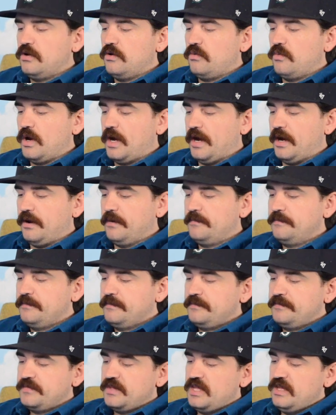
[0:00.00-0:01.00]
where,
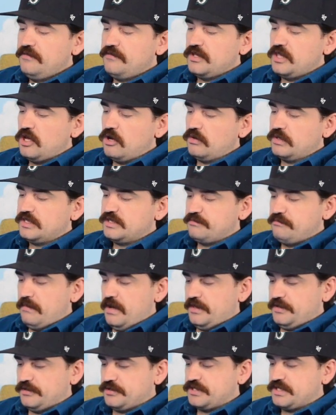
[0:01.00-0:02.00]
even though his
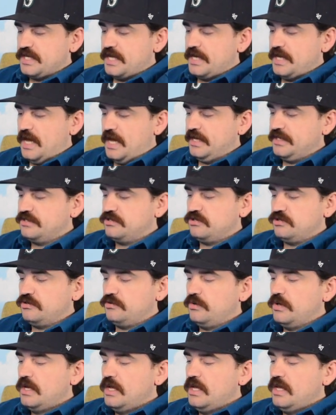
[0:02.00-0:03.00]
mother said not to,